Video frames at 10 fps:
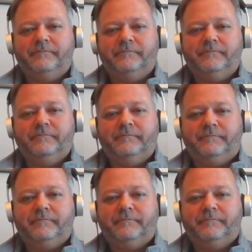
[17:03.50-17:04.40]

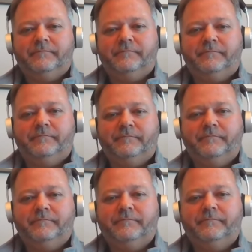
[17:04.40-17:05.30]

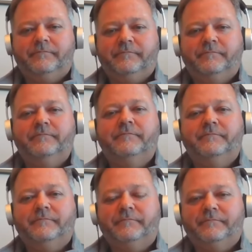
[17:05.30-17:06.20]

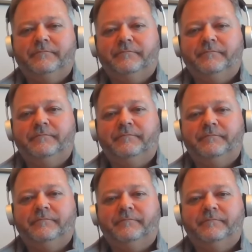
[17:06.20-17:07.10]

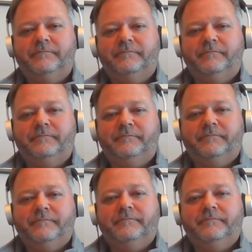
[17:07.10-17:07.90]
[no speech]